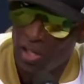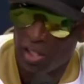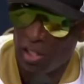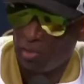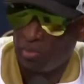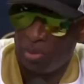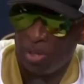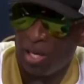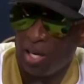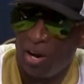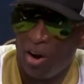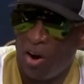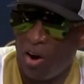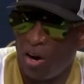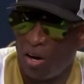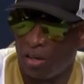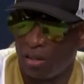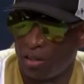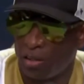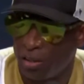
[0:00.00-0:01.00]
go out there and play
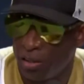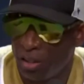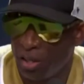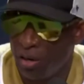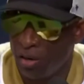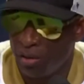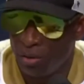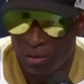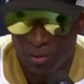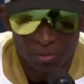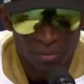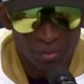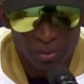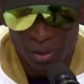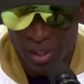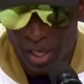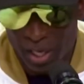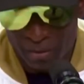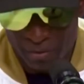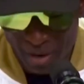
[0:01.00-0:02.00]
hard, you know,
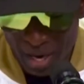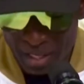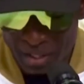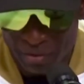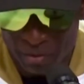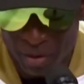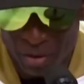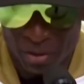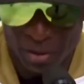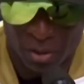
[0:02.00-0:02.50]
and vice